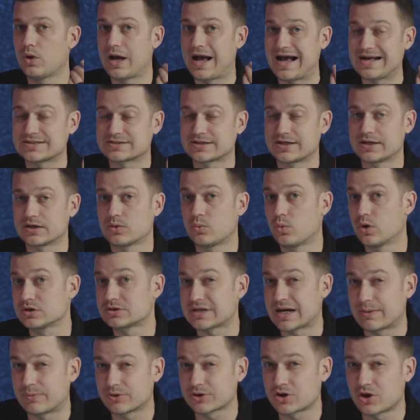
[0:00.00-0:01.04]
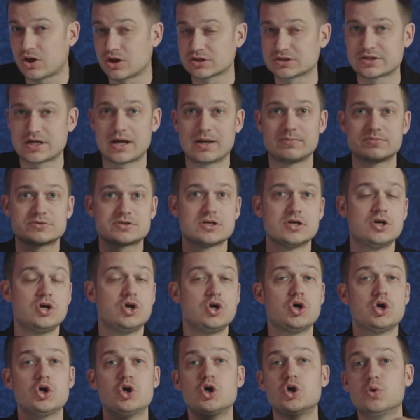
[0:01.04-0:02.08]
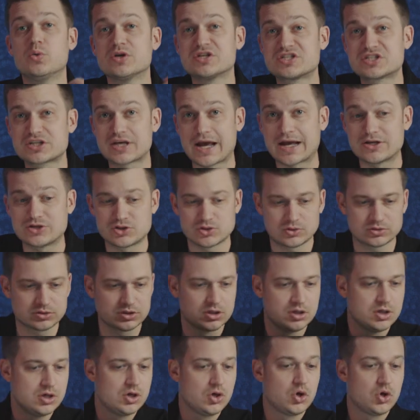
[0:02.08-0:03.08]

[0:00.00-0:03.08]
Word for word: Asking, what time are call times? Who is scheduled?